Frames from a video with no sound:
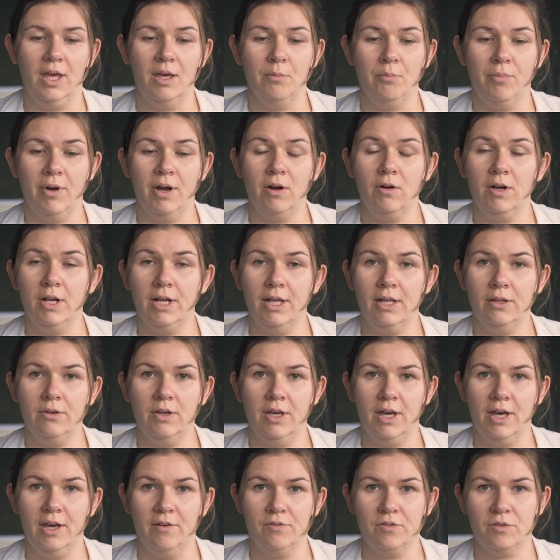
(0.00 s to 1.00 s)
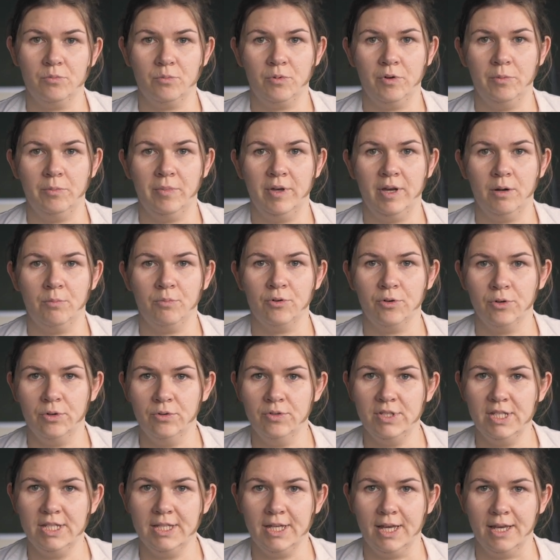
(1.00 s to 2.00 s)
In parallel, you have to prepare
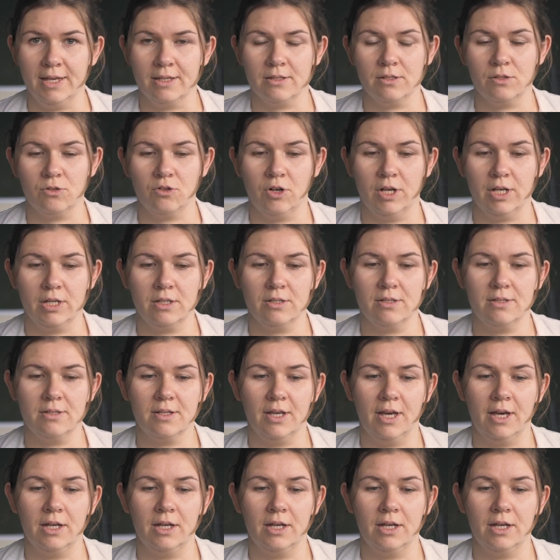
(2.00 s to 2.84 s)
protein extracts,